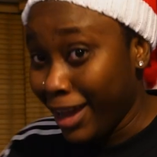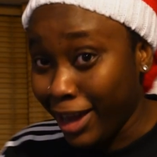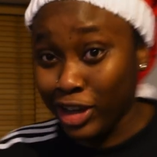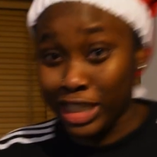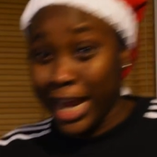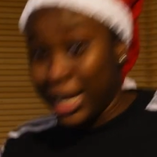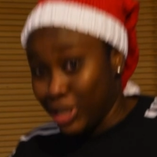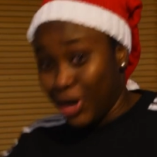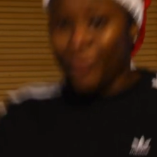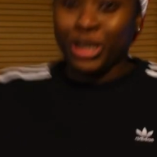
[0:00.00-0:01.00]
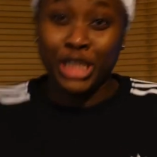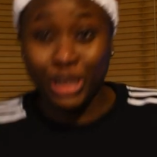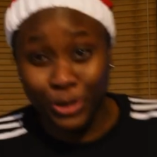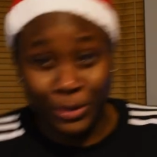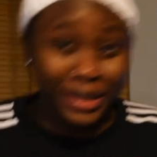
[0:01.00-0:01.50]
because she ain't sure what she's
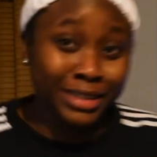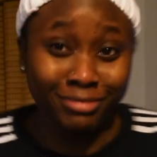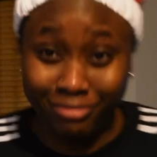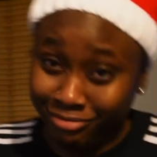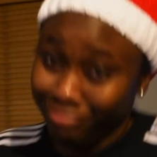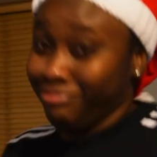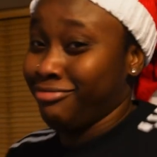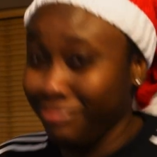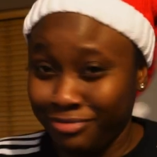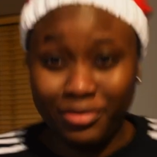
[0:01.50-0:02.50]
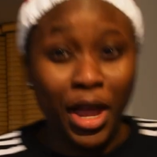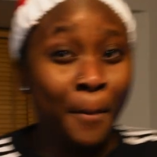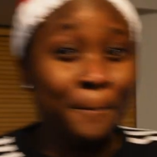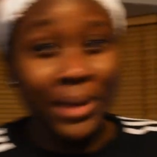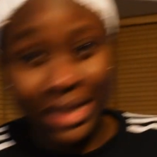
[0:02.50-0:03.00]
doing,
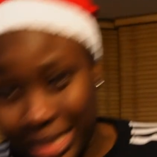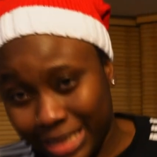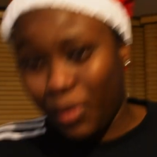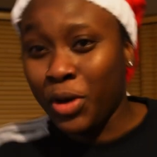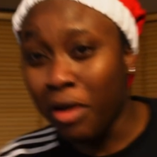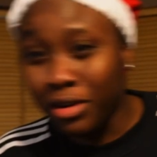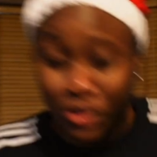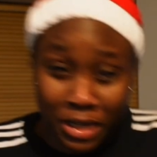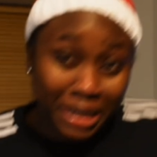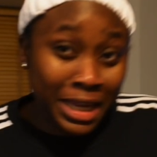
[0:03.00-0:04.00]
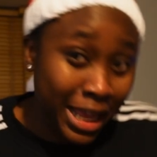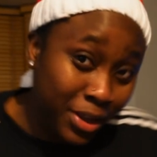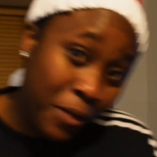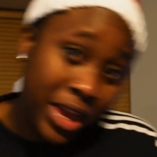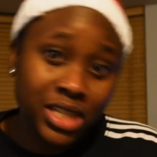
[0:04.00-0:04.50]
but we're gonna drink it
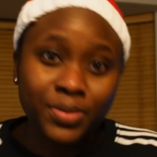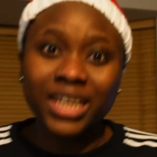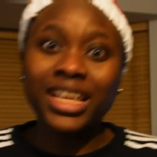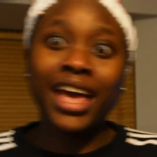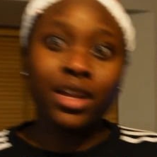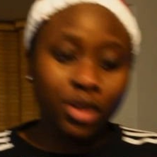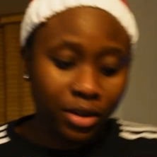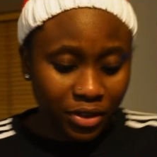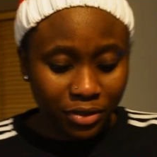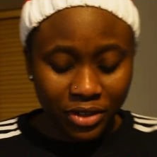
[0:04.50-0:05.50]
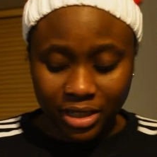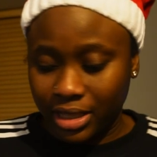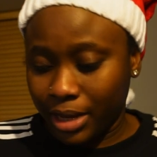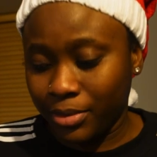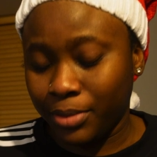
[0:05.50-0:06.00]
anyway. She's making eggnog for the first
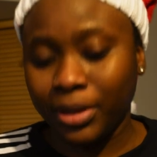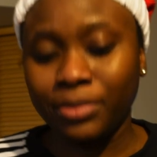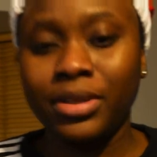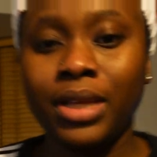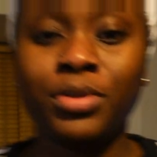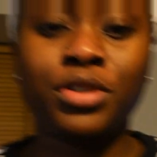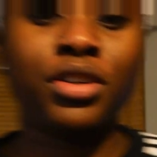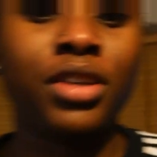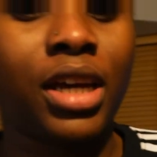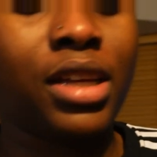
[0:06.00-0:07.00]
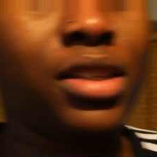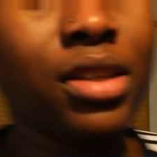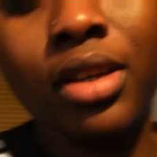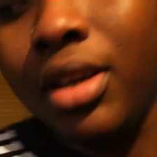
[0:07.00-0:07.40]
time, don't mind me. Let me show you guys.